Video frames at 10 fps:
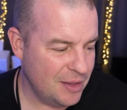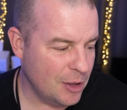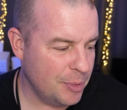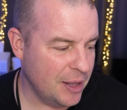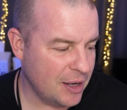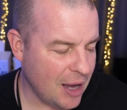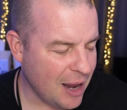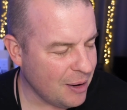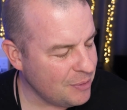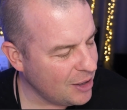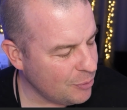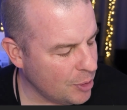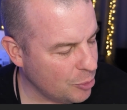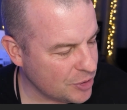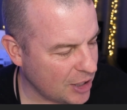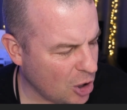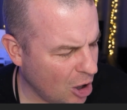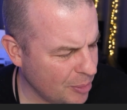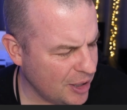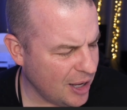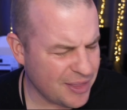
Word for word: they'll be like, I don't, I don't, remember what they call me.